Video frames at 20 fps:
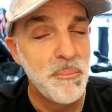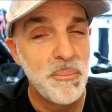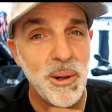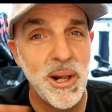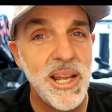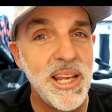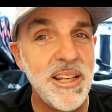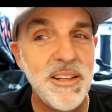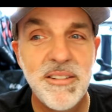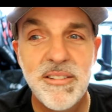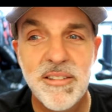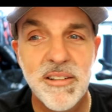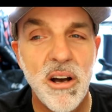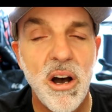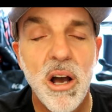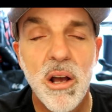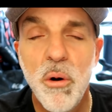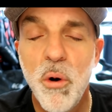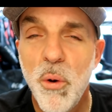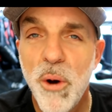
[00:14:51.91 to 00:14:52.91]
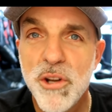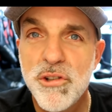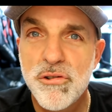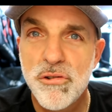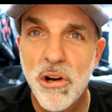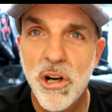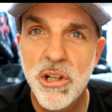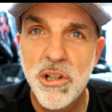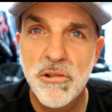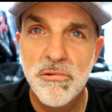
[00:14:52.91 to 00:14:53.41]
please, I always
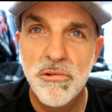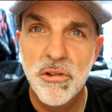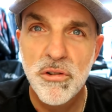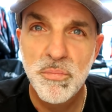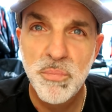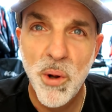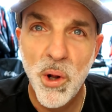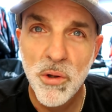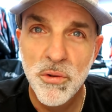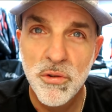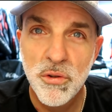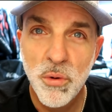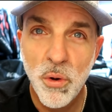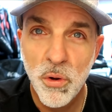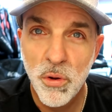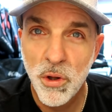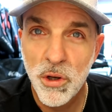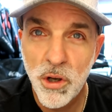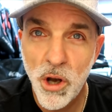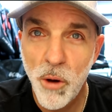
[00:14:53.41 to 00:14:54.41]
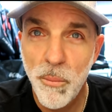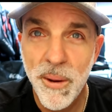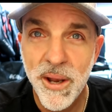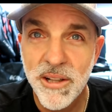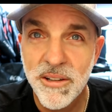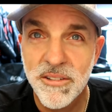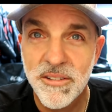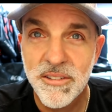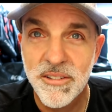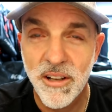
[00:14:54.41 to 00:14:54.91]
try to respond to all the
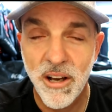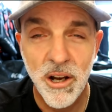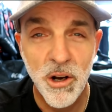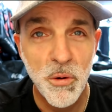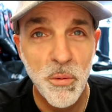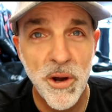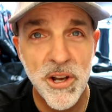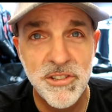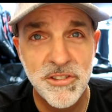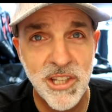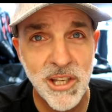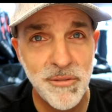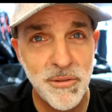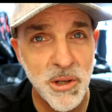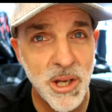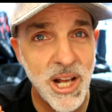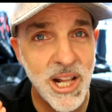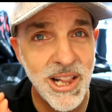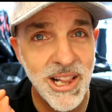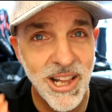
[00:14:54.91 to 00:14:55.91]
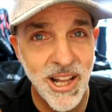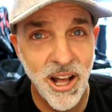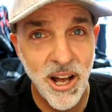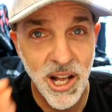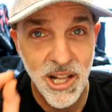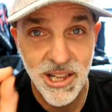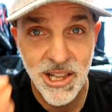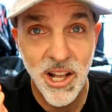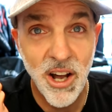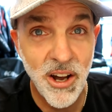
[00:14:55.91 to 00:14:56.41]
comments. I always give it a
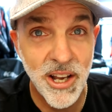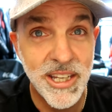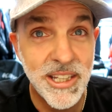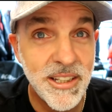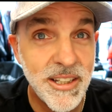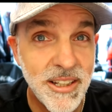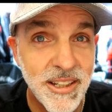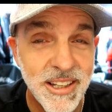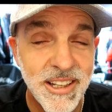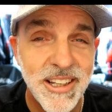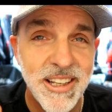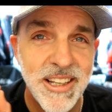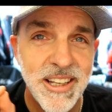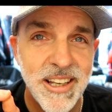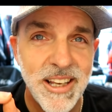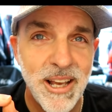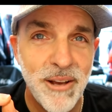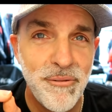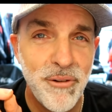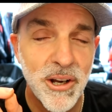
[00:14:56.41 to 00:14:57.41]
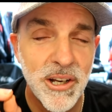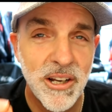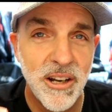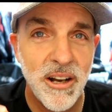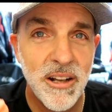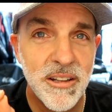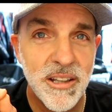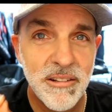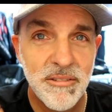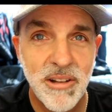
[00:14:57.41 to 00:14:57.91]
like if I
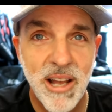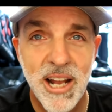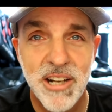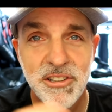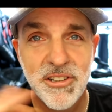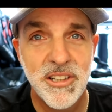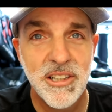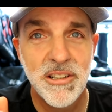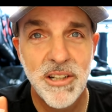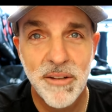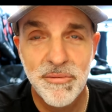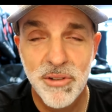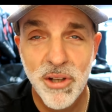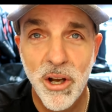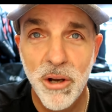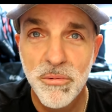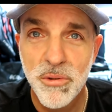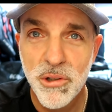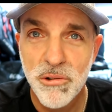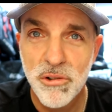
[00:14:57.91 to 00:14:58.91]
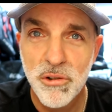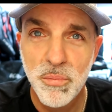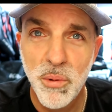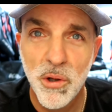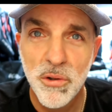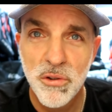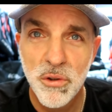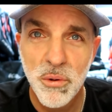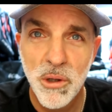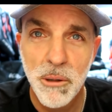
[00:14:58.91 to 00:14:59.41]
can't actually have time to
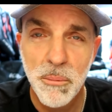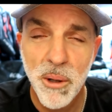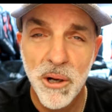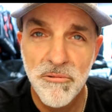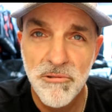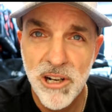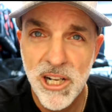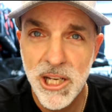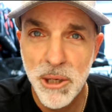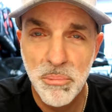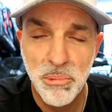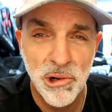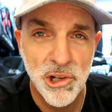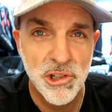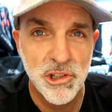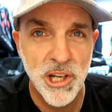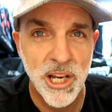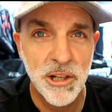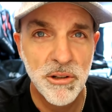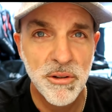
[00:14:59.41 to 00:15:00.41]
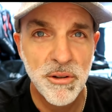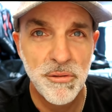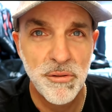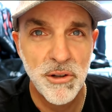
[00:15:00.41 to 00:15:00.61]
respond to it, but really appreciate all the